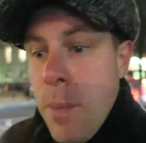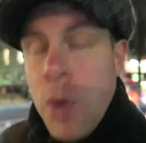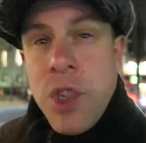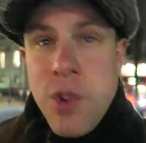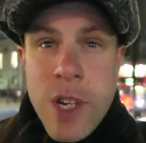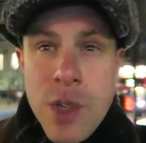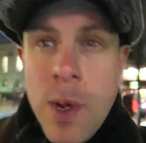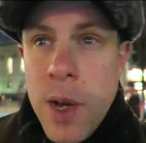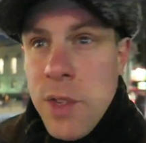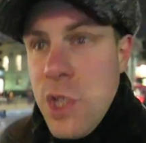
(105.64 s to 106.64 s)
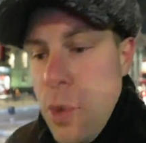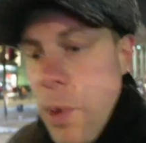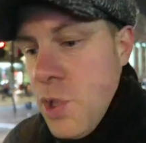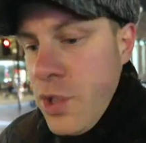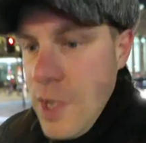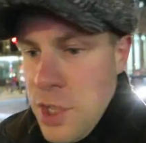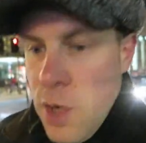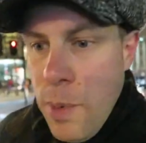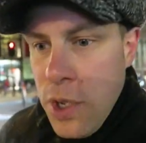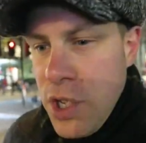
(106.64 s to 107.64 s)
Bond Street as well. The two Bond Streets,
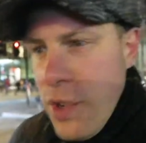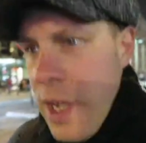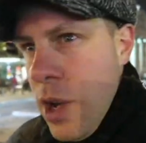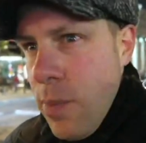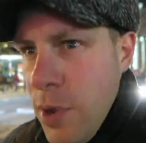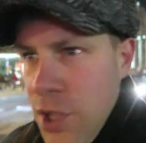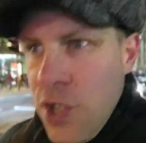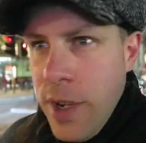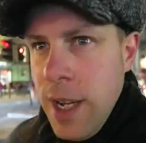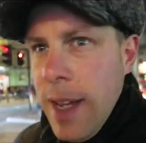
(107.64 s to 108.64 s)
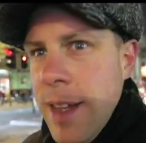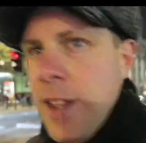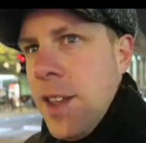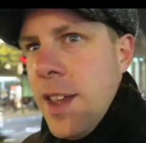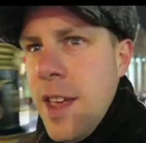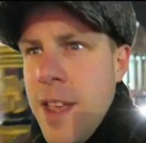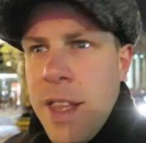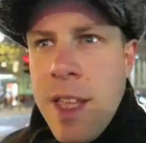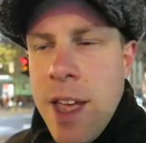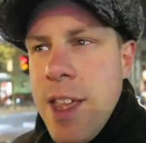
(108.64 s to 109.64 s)
New Bond Street and Old Bond Street,
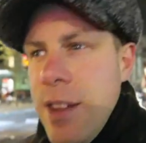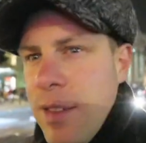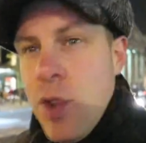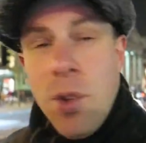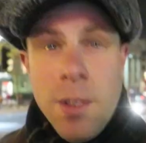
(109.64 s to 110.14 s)
they look